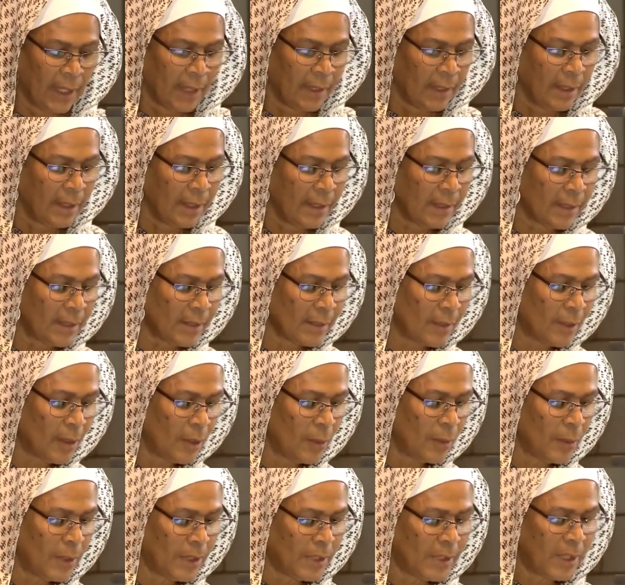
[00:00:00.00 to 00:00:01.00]
This
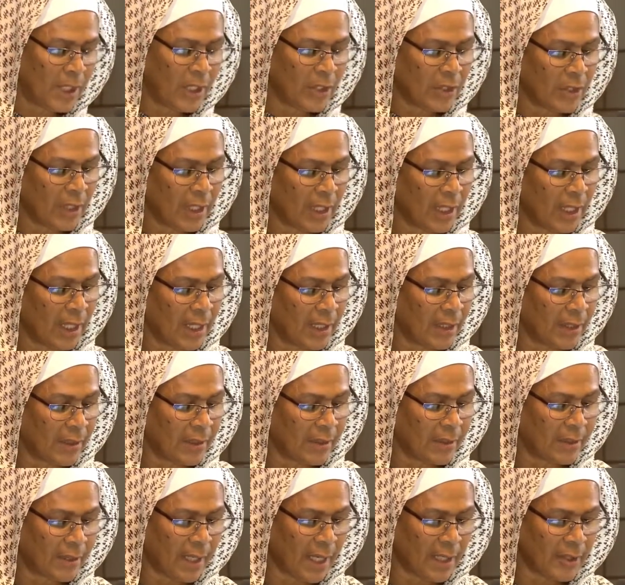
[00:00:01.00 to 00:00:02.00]
globalization
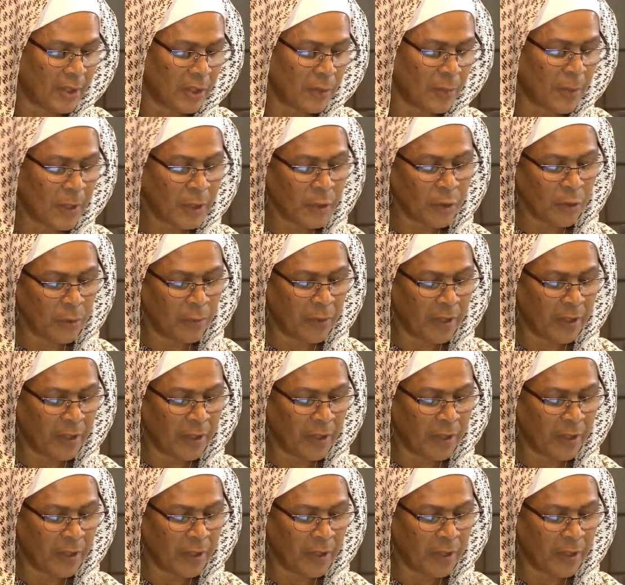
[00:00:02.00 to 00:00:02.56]
lens has special